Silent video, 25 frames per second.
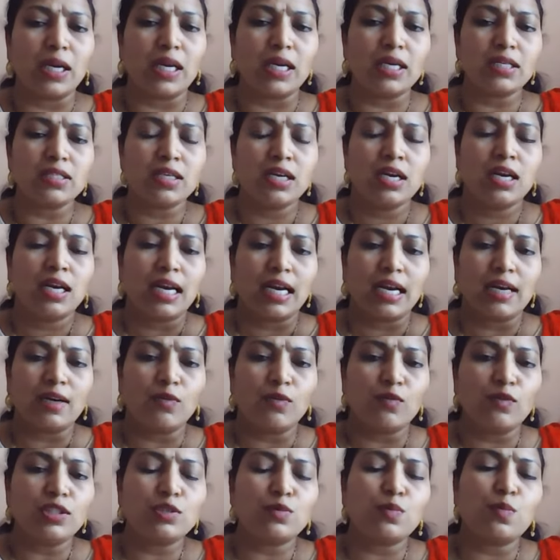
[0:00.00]
place
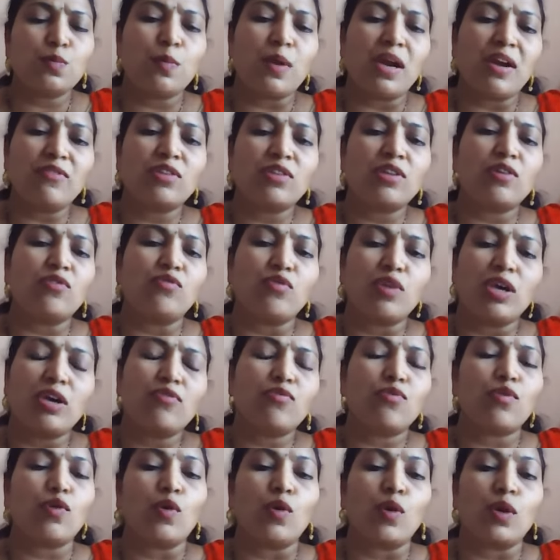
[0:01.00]
and which paved the
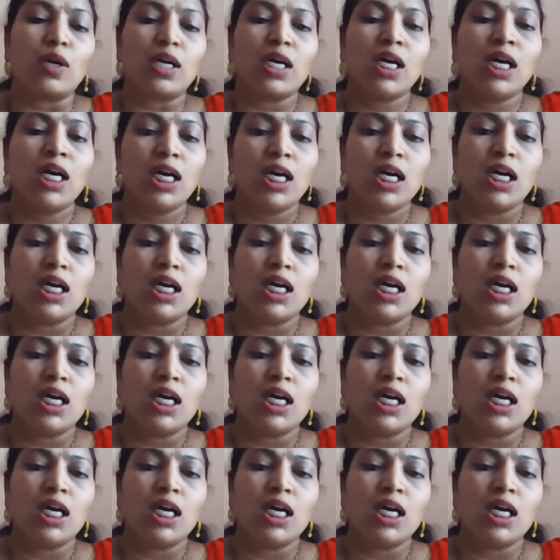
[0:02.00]
way for